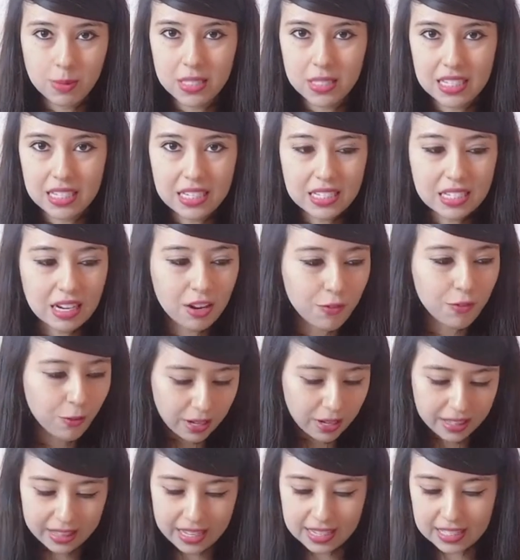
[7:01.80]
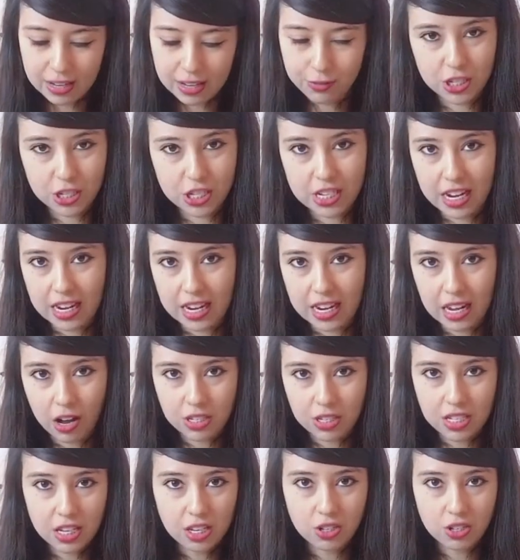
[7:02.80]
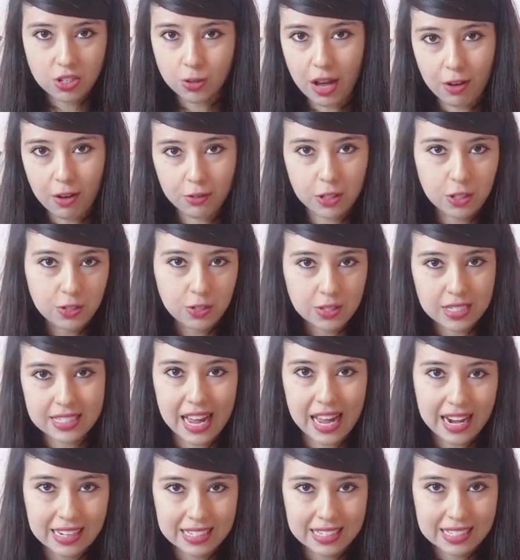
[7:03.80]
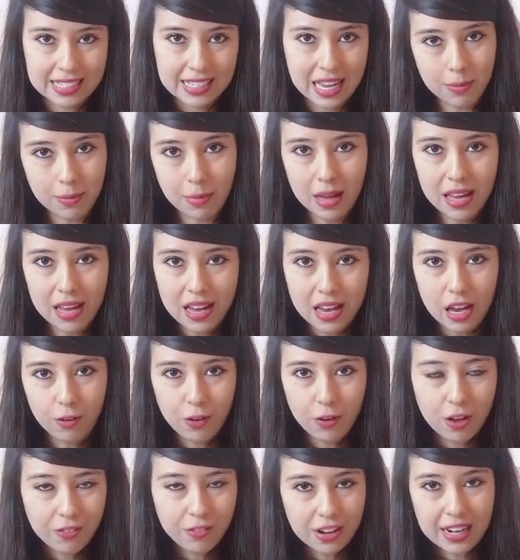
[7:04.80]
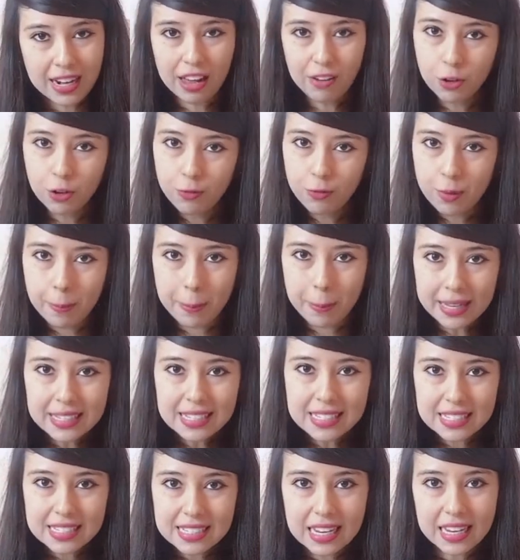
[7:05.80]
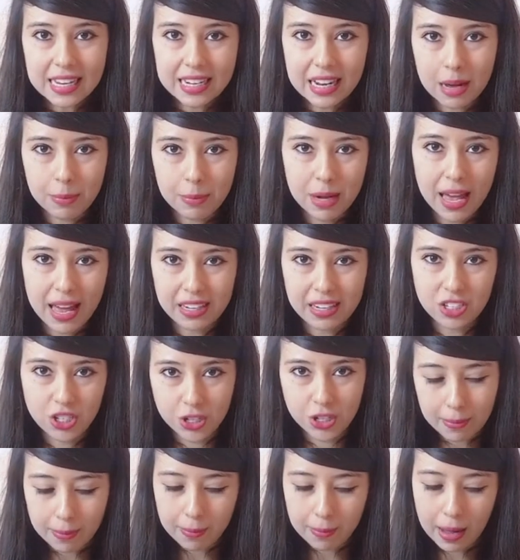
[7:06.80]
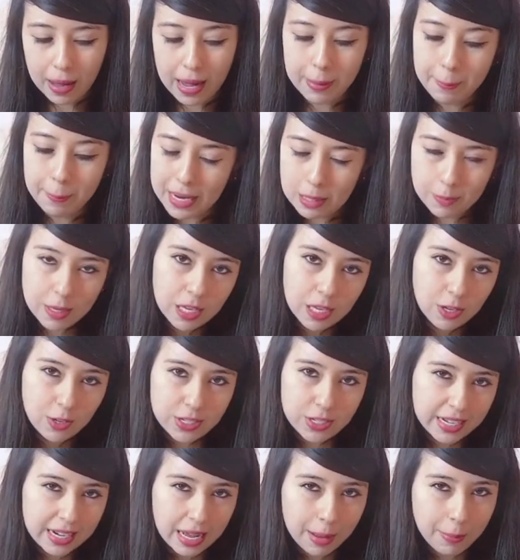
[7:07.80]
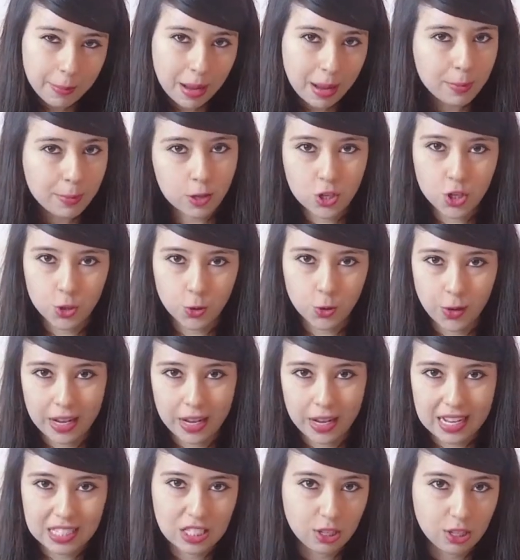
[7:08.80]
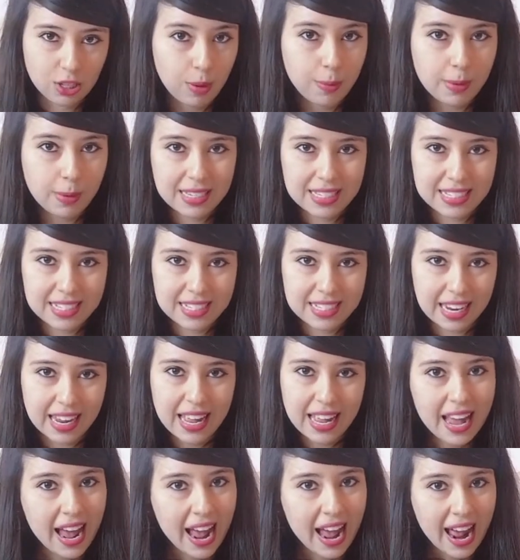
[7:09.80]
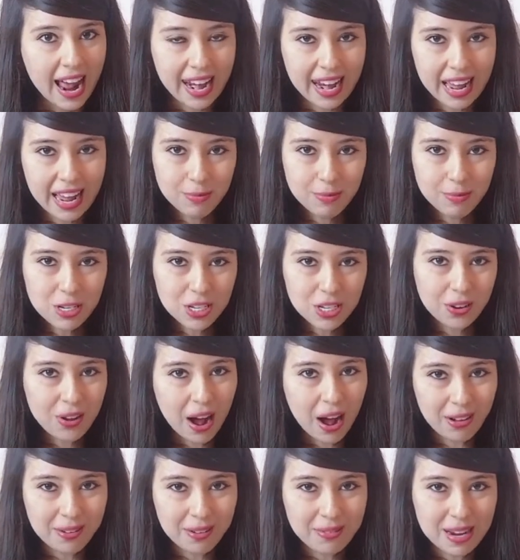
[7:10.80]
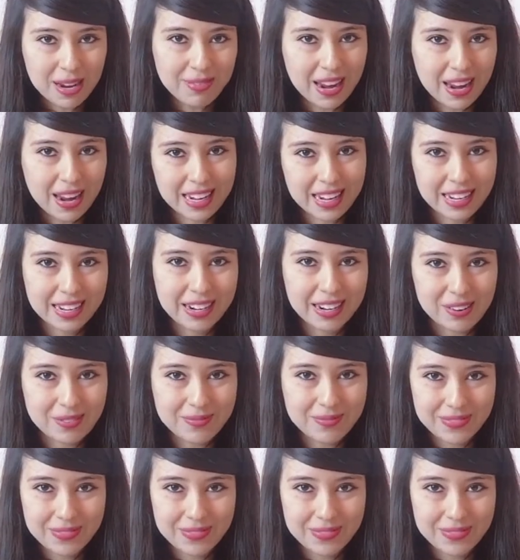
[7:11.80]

easily for the things I've just lined out here. You don't have to use exactly the same. If you have any leftover buttons, they can come in handy too. I might be using them, I'm not sure yet, so we will see. Let me show you how I made my little gnome.